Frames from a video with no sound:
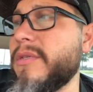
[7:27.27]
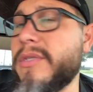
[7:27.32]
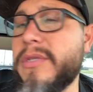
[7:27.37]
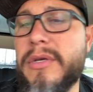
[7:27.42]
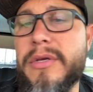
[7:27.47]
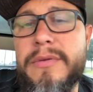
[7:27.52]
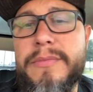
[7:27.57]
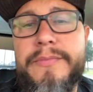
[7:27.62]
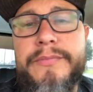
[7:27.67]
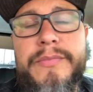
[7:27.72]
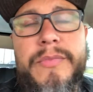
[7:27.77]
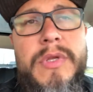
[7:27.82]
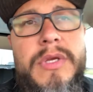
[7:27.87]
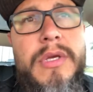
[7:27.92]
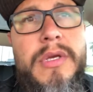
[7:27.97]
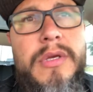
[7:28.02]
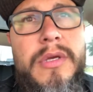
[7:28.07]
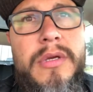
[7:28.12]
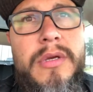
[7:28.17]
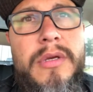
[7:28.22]
So
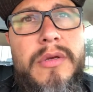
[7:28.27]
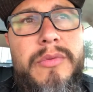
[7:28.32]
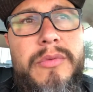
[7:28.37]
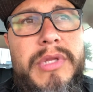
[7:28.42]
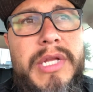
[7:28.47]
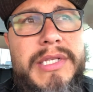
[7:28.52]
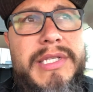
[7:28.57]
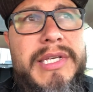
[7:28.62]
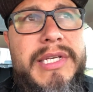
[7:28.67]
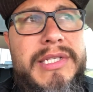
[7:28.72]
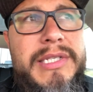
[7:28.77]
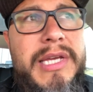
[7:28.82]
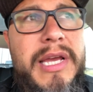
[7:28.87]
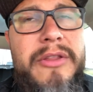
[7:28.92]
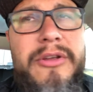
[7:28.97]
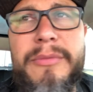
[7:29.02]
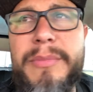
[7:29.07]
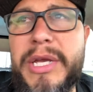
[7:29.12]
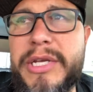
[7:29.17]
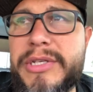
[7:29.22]
we like to get
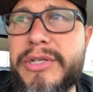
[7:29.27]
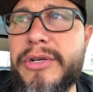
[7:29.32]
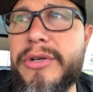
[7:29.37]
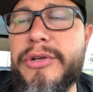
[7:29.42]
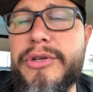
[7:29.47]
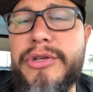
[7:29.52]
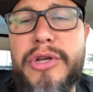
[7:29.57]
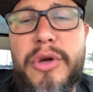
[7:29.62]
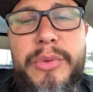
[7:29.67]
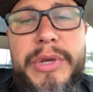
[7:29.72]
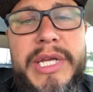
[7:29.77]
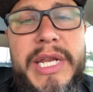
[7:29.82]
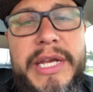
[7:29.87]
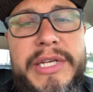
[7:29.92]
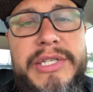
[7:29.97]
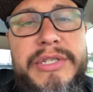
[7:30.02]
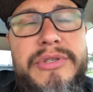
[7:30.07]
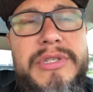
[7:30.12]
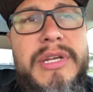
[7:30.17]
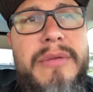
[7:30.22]
together and make sure, you know, we can
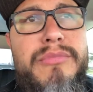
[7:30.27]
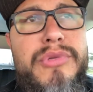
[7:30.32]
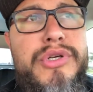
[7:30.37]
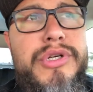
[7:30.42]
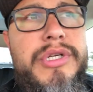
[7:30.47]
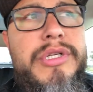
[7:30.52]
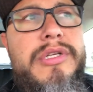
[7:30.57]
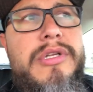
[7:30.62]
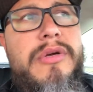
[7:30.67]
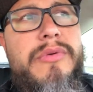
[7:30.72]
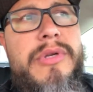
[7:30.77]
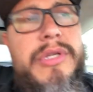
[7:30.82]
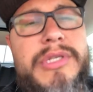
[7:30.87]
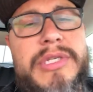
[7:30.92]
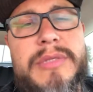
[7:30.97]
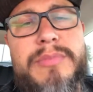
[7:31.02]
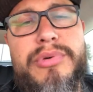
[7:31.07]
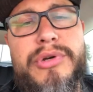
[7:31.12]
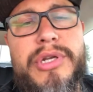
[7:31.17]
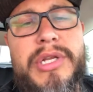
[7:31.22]
actually do something good. You don't want to
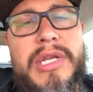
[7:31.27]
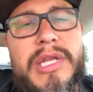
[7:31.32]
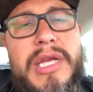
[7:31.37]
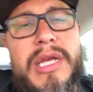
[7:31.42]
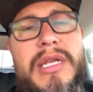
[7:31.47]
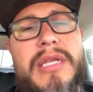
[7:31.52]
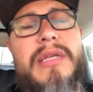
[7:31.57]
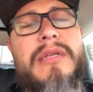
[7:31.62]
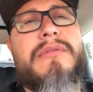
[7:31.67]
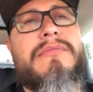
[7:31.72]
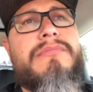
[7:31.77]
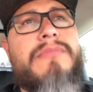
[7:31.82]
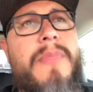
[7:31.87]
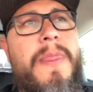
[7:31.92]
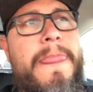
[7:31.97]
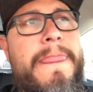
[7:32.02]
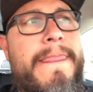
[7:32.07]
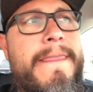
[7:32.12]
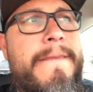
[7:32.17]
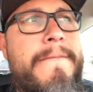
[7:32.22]
just put it in and,
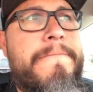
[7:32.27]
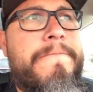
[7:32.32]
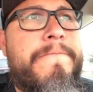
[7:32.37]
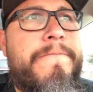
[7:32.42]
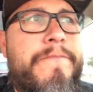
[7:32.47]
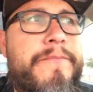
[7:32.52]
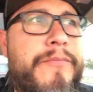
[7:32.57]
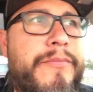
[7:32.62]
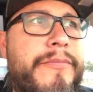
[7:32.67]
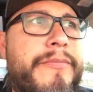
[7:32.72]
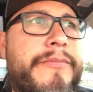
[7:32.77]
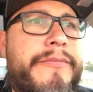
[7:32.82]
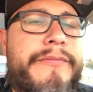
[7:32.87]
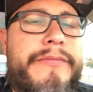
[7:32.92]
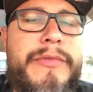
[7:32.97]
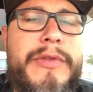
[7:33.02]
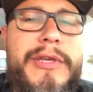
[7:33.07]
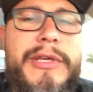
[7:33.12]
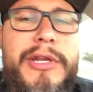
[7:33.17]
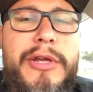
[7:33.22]

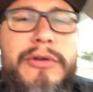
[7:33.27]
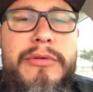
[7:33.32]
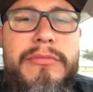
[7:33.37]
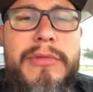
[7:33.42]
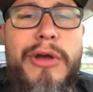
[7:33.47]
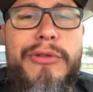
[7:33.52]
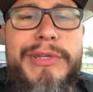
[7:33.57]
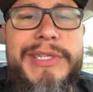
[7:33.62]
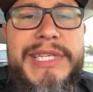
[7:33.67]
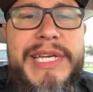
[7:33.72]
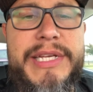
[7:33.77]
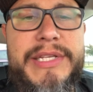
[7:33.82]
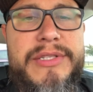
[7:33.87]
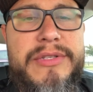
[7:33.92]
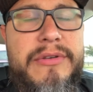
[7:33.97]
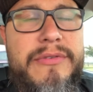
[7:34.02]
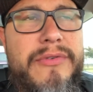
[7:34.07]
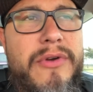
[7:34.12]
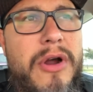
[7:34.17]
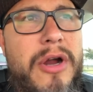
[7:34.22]
you know, only take it
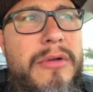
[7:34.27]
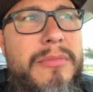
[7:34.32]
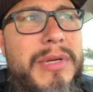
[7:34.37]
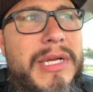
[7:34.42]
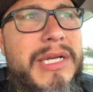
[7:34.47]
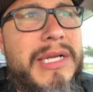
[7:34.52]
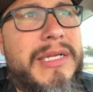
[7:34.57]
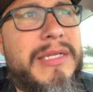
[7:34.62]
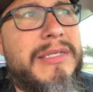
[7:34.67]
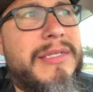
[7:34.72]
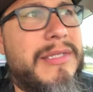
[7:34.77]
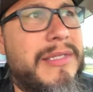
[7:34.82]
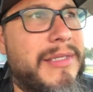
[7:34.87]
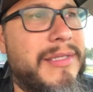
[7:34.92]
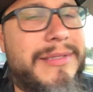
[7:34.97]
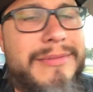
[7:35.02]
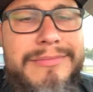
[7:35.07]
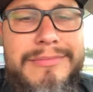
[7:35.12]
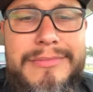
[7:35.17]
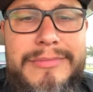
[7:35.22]
so far
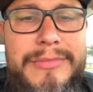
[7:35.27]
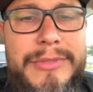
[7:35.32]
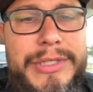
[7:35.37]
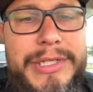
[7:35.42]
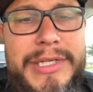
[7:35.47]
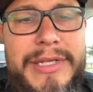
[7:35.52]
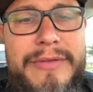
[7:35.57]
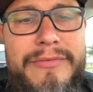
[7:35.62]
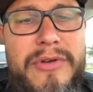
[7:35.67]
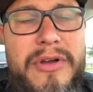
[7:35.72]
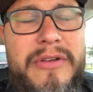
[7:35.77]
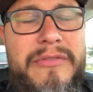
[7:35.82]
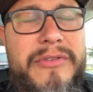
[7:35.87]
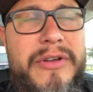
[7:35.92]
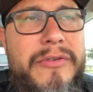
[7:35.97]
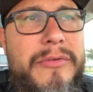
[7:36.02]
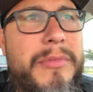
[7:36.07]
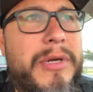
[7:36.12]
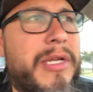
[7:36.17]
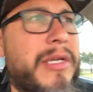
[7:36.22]
because you didn't involve
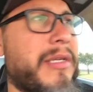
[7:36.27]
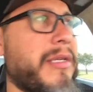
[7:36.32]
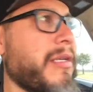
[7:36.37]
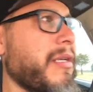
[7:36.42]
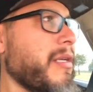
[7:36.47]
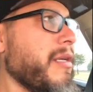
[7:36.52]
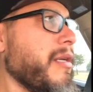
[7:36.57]
everybody.